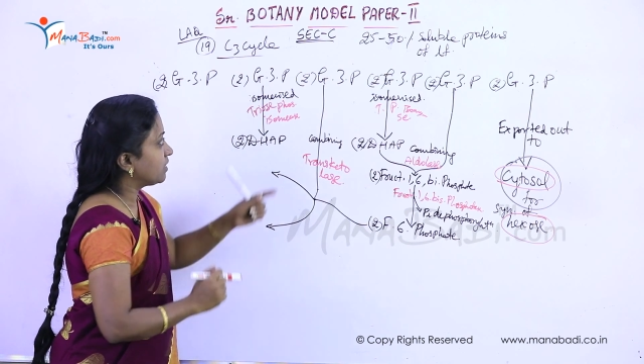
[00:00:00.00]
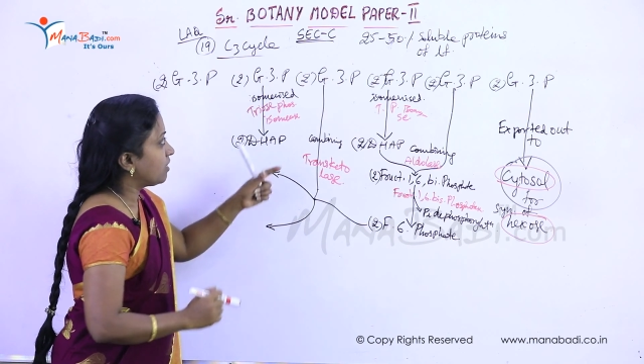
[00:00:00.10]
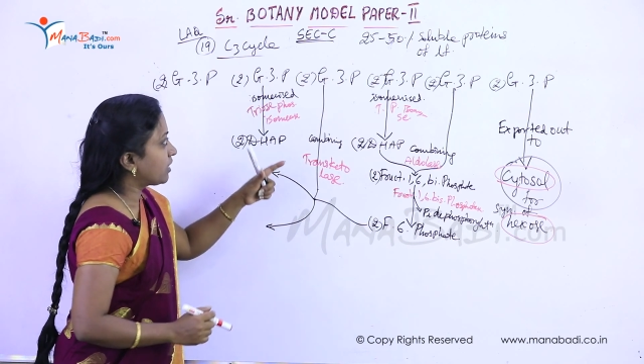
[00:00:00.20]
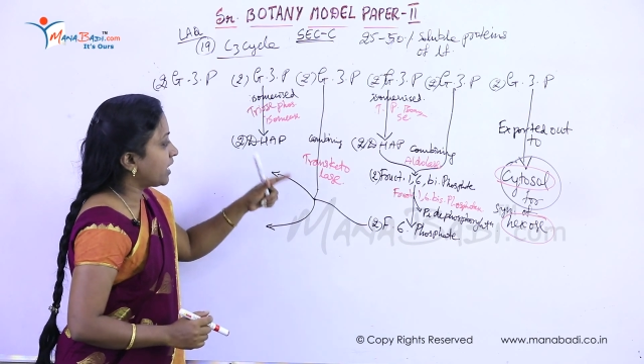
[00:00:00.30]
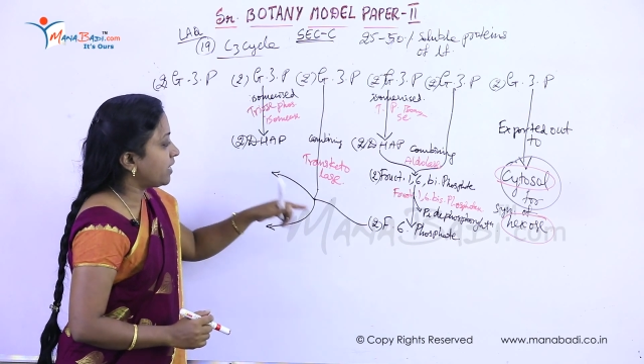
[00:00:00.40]

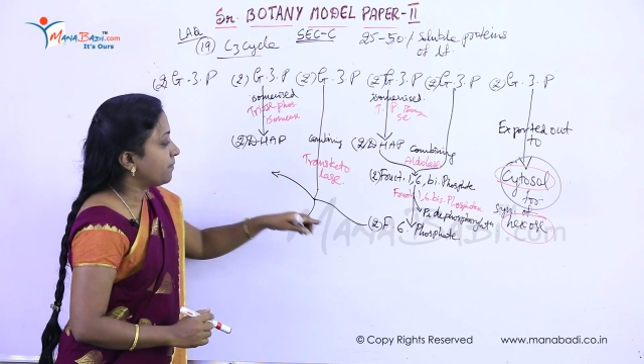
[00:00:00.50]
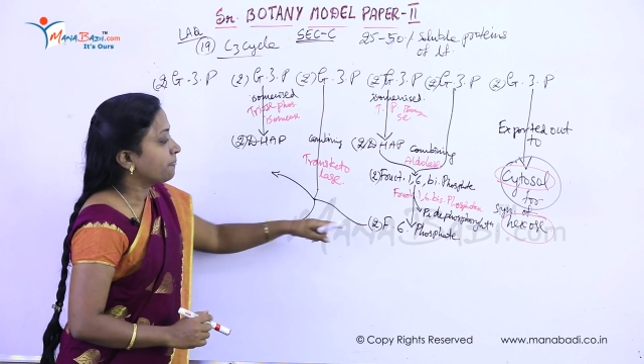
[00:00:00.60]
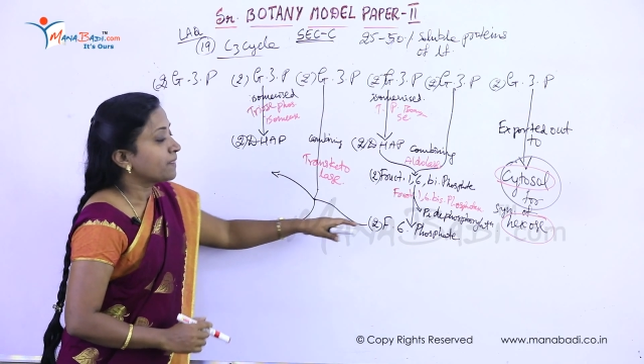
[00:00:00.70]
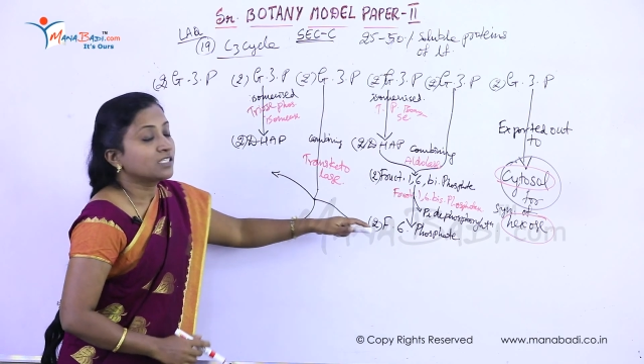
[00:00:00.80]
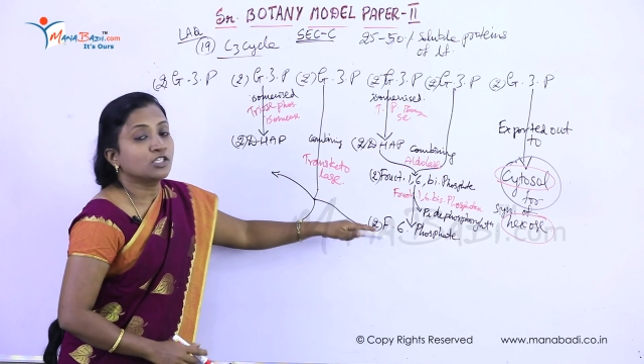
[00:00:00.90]
Okay,
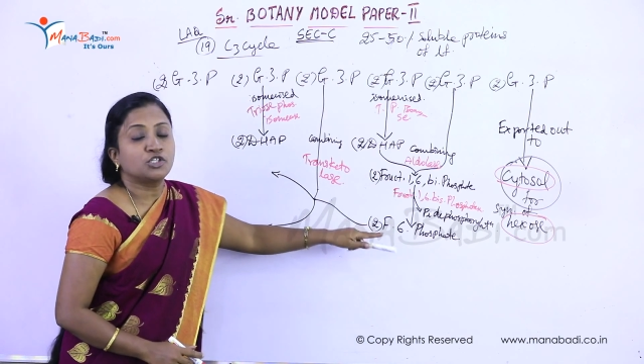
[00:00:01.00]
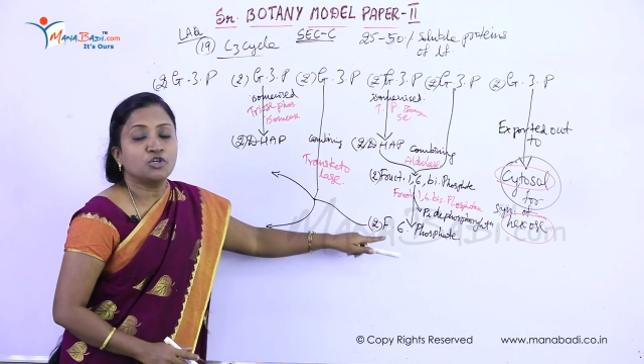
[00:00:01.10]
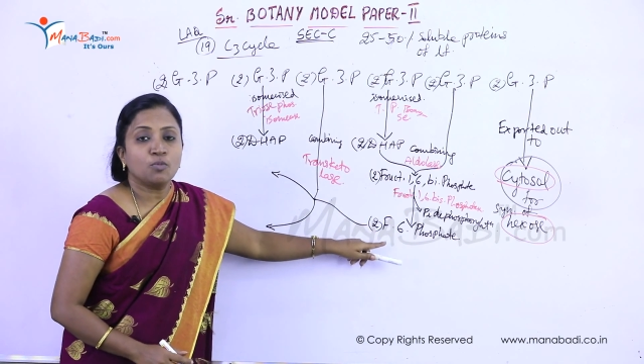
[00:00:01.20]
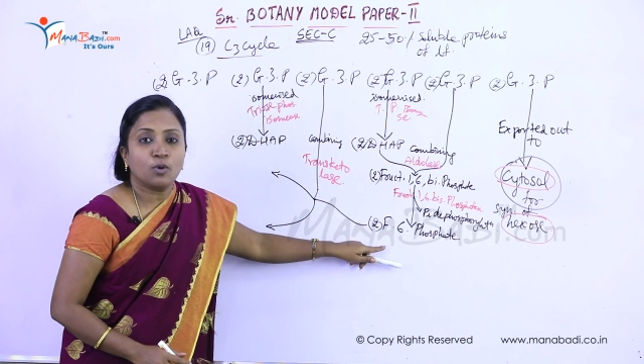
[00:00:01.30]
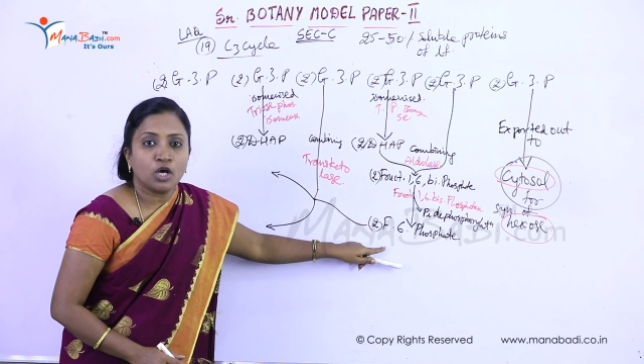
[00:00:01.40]
so
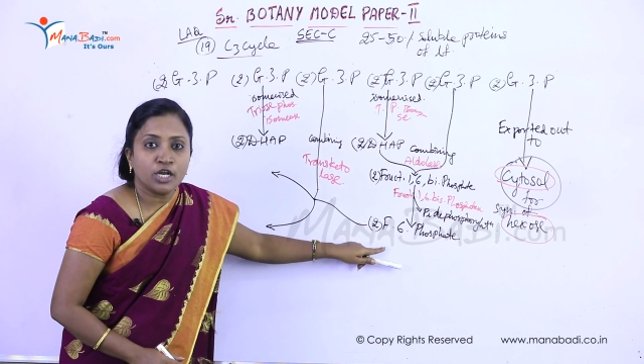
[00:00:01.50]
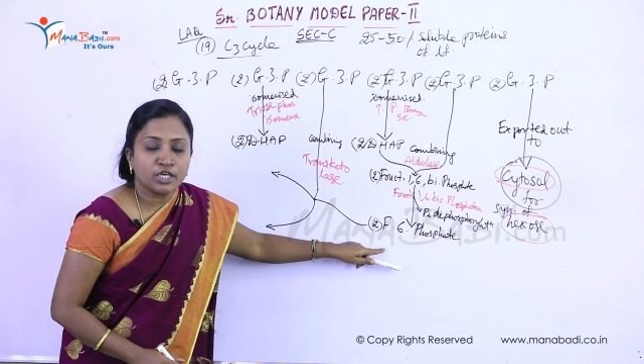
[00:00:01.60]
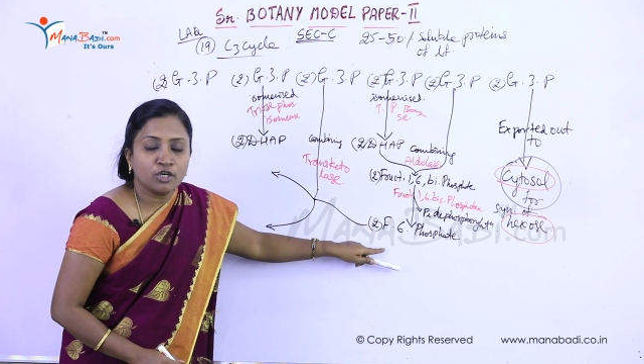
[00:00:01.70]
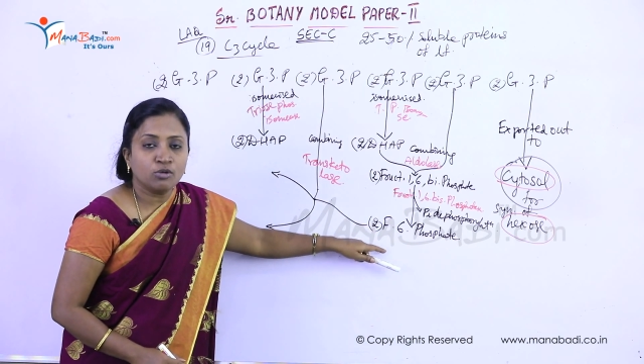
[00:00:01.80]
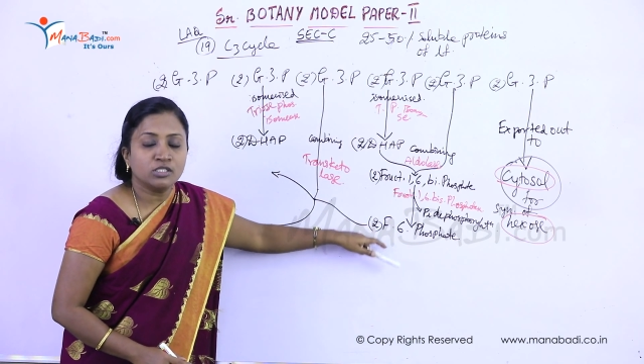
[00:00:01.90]
2
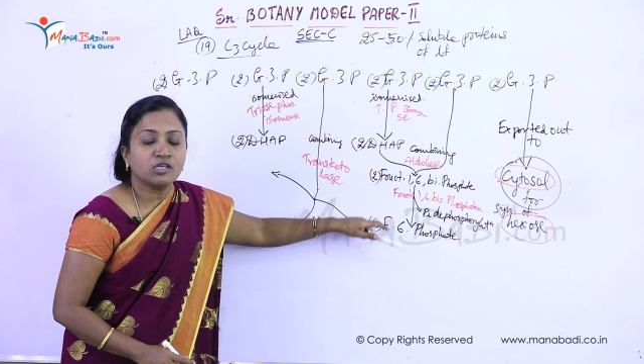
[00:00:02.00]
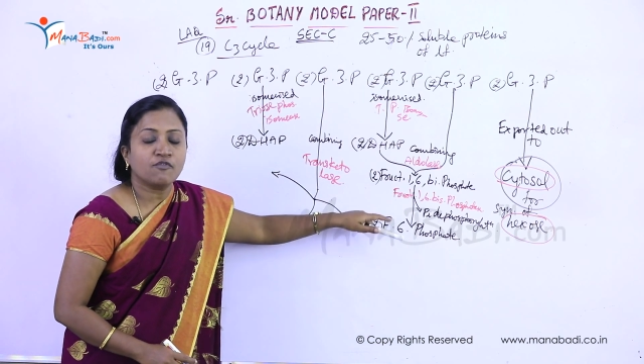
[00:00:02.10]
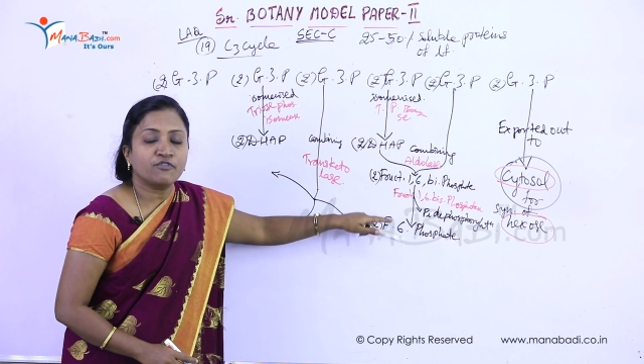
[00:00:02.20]
molecules of